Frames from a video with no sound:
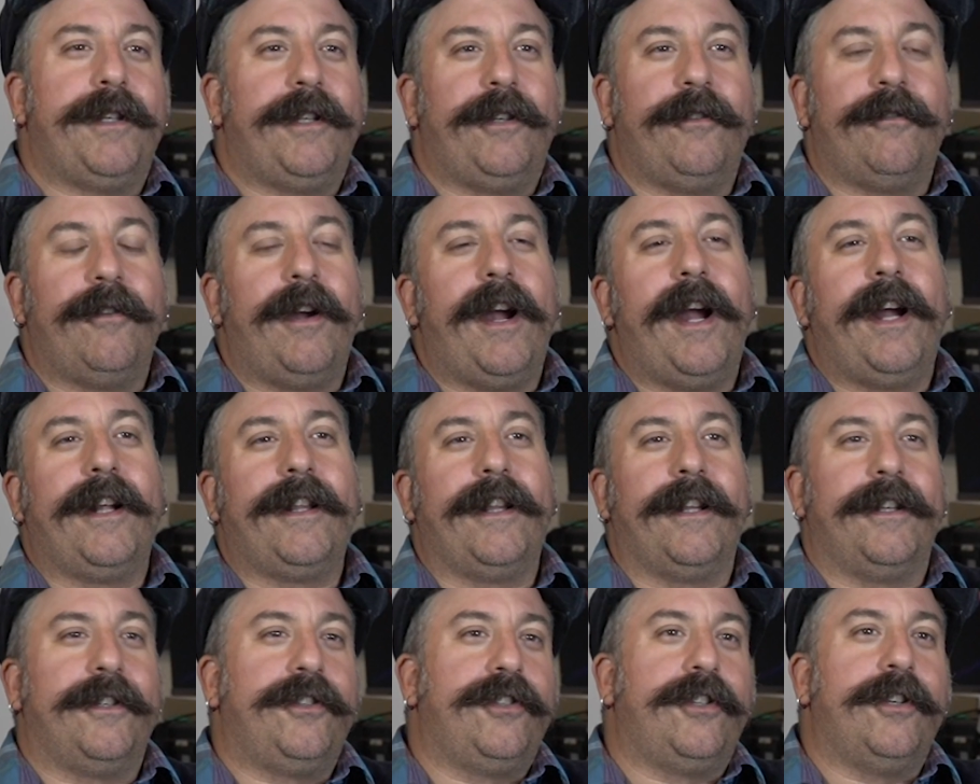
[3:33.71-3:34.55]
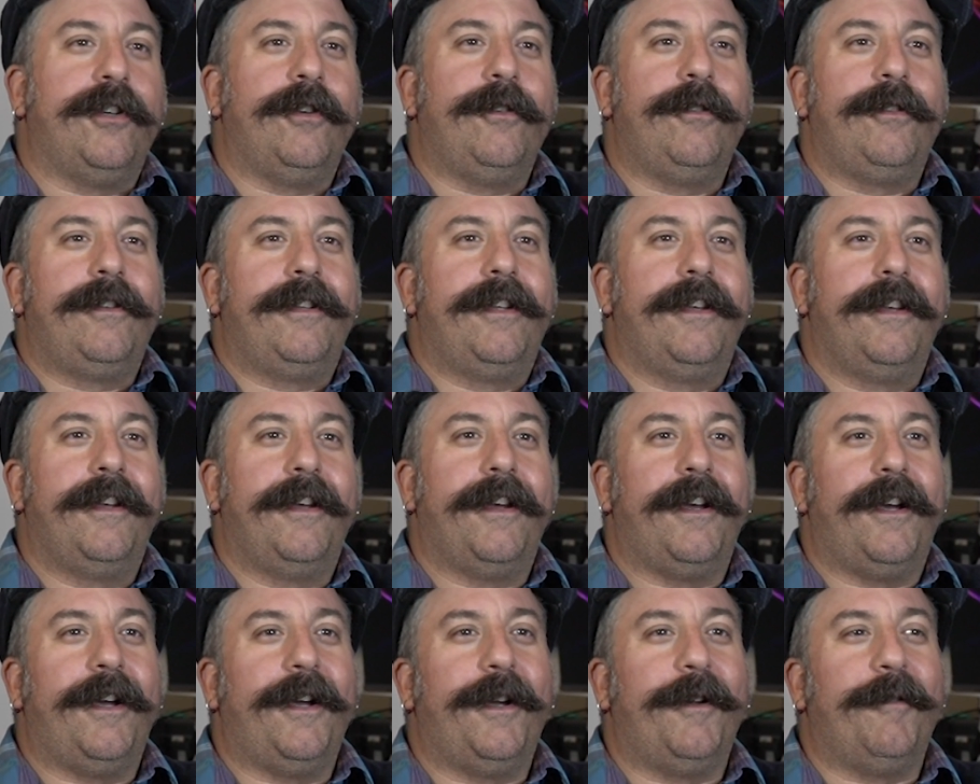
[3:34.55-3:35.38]
I direct and shoot.
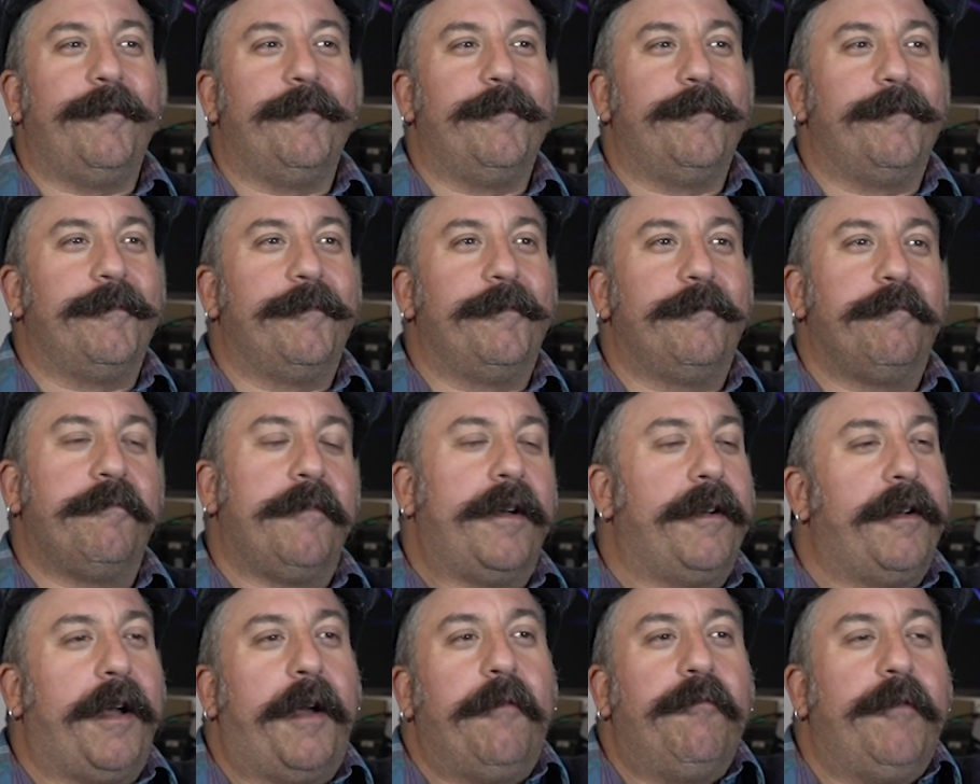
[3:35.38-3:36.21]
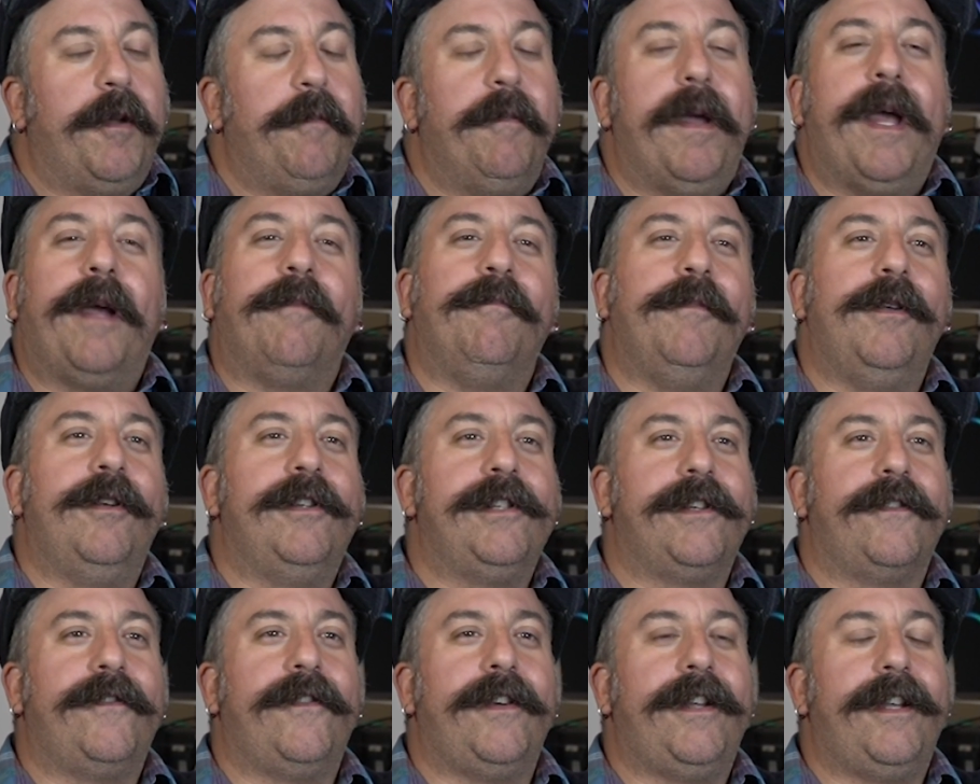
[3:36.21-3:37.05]
We make
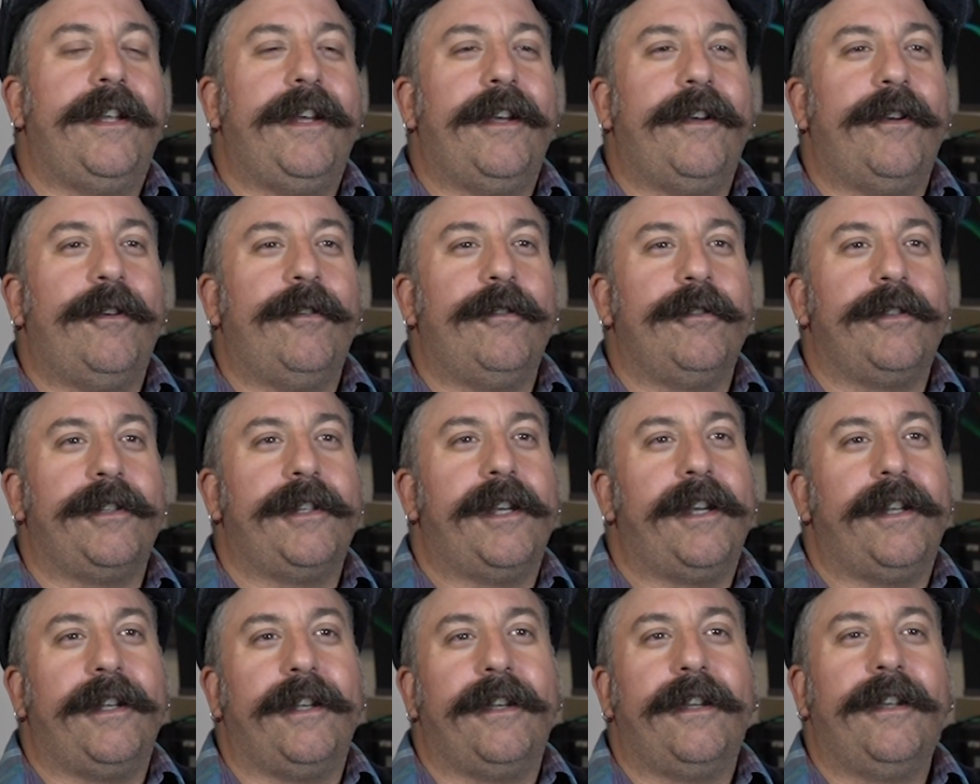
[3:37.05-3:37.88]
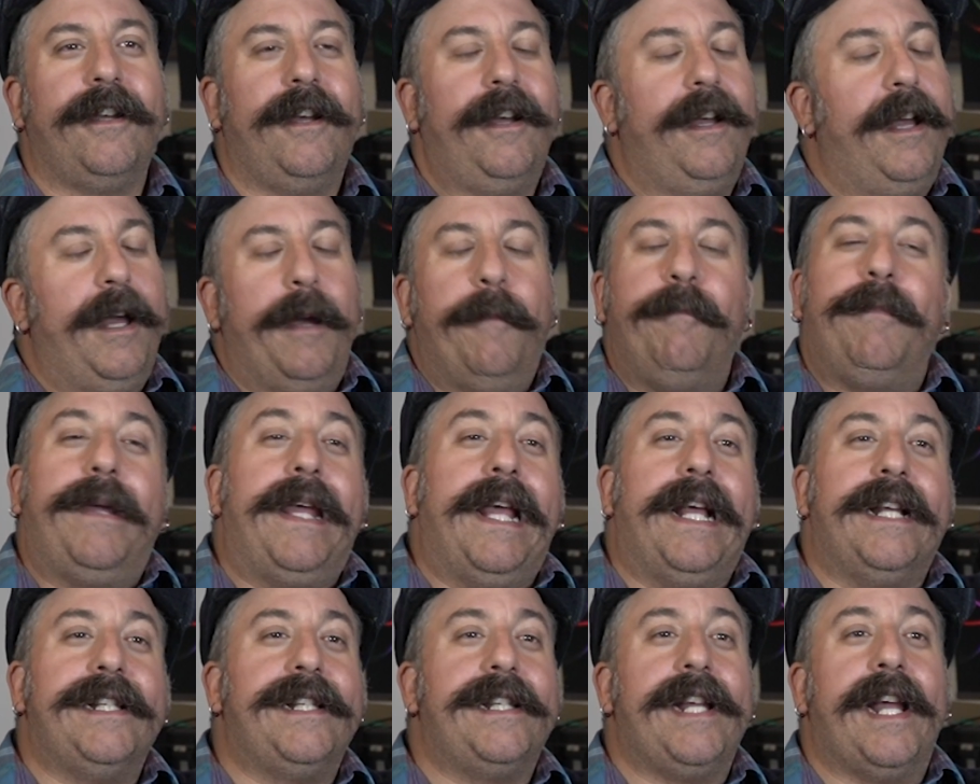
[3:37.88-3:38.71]
music videos and
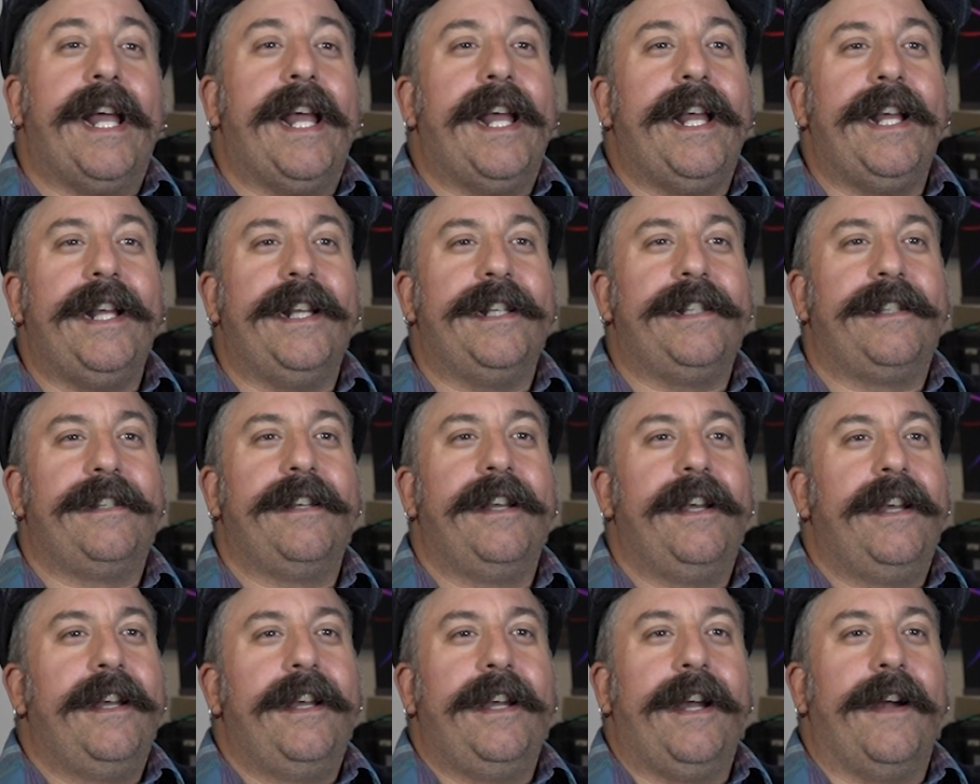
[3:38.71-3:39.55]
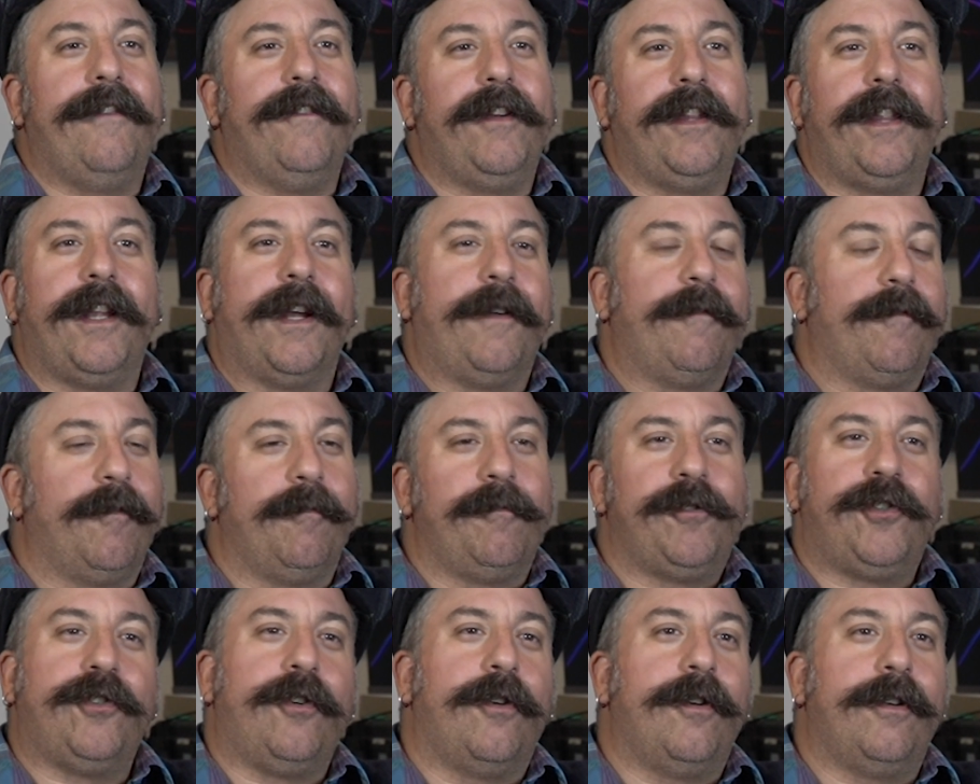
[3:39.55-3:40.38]
PSAs, everything
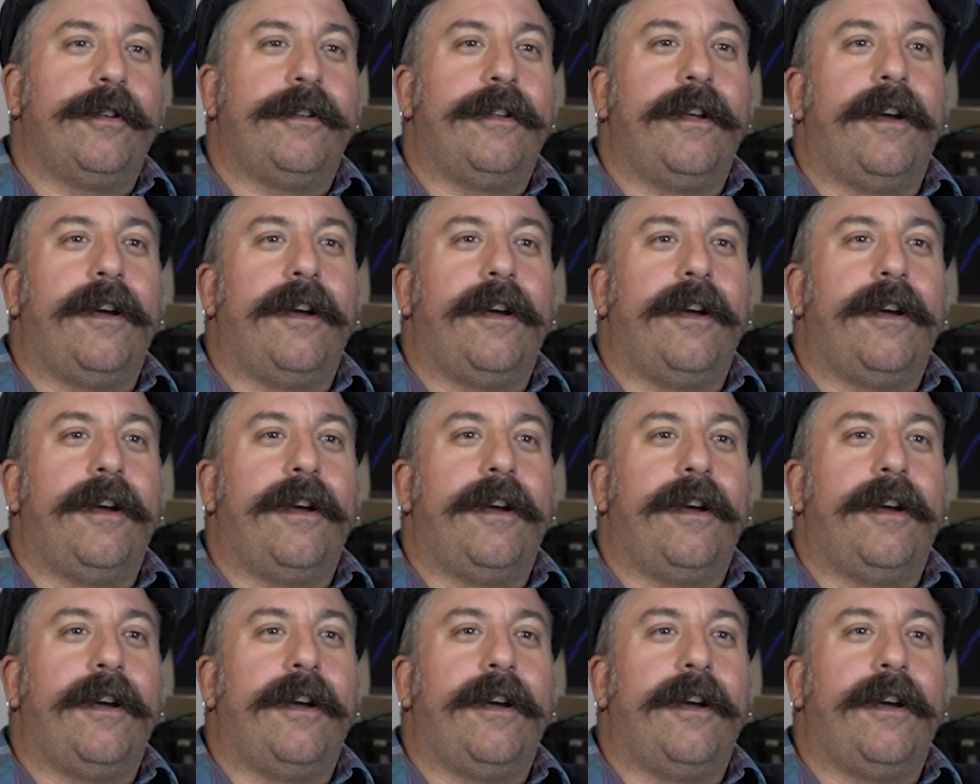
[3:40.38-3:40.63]
from short